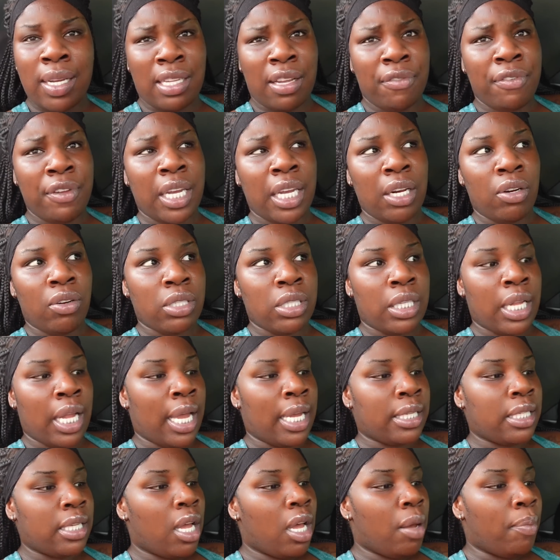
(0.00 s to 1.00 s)
I think it looks
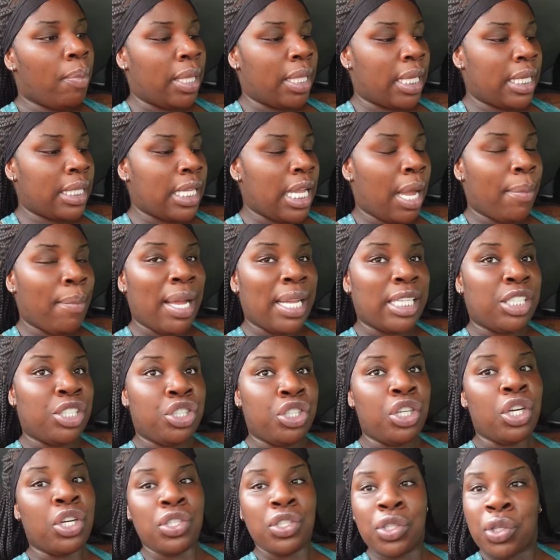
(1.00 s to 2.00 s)
nice. But this time, I
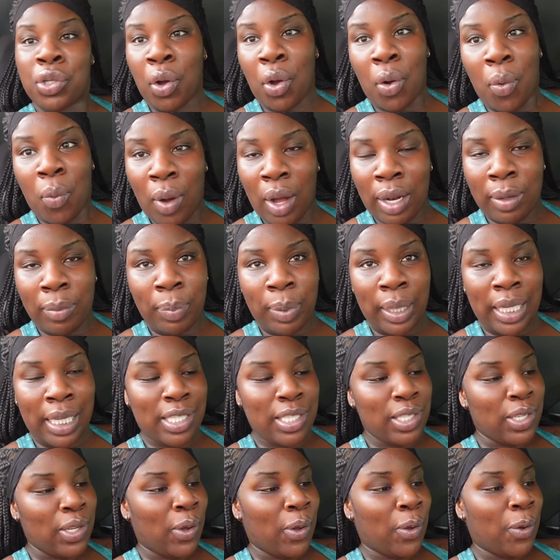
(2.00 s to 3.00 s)
just got 1B.
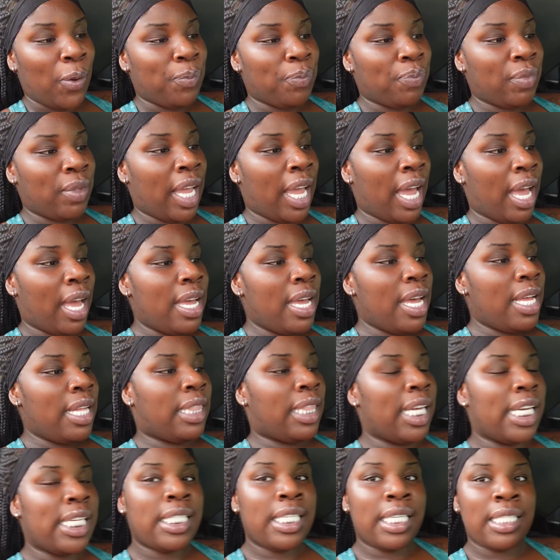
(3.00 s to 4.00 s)
So yeah,
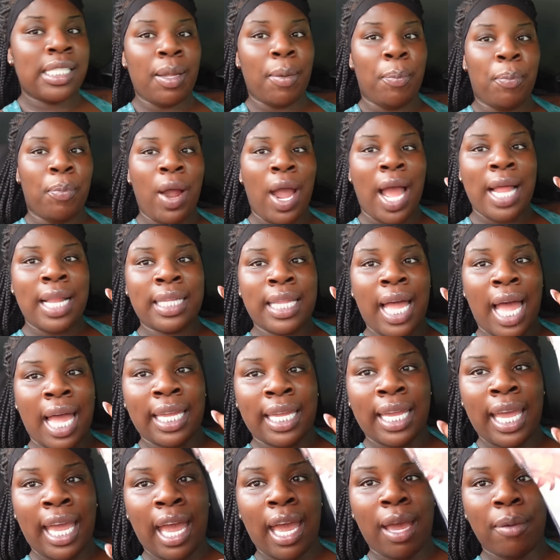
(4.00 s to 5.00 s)
this is the brand I
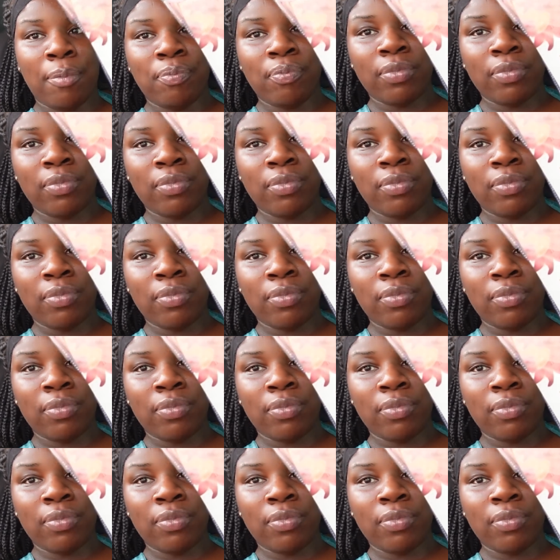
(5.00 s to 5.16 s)
get